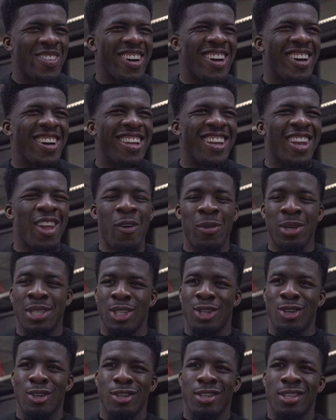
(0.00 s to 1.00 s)
But no, it's
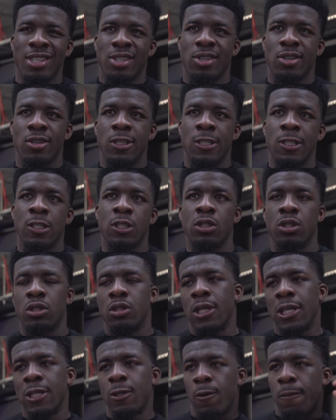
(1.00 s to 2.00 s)
good. It's good. It's just because
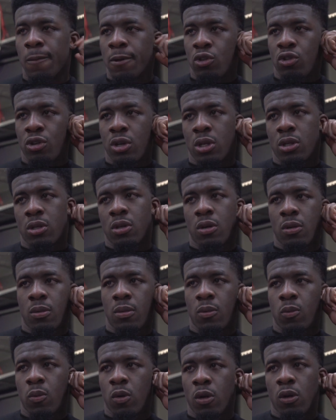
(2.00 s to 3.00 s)
that's where my trainers are
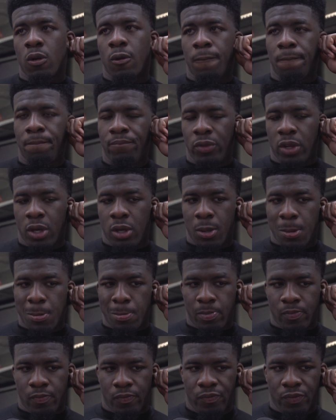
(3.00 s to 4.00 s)
and whatnot.
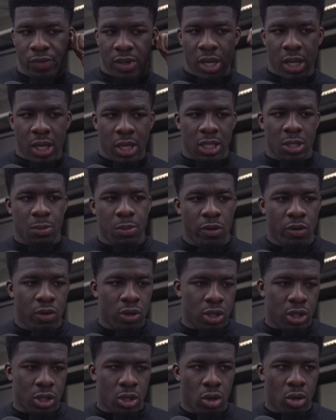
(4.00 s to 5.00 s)
Get the
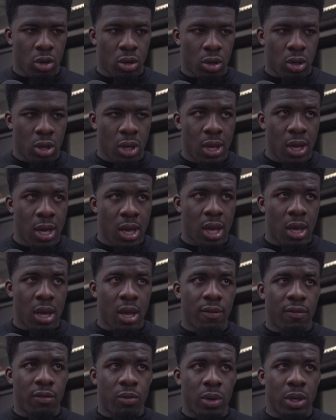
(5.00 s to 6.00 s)
experience. There's a lot of
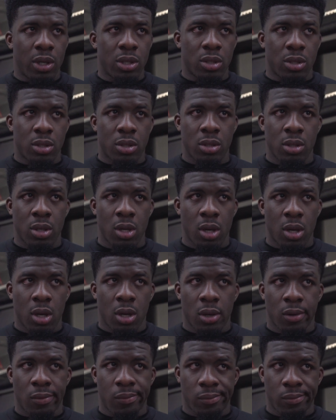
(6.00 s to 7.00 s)
heavyweights
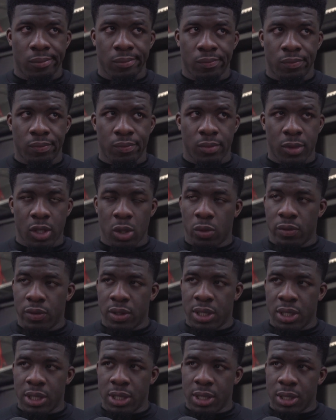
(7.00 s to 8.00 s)

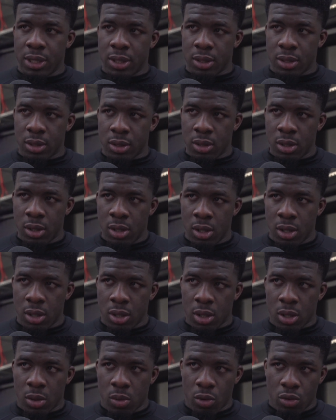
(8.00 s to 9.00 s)
overseas,
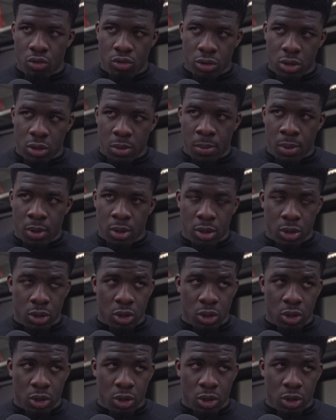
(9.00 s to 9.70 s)
you know, across the pond.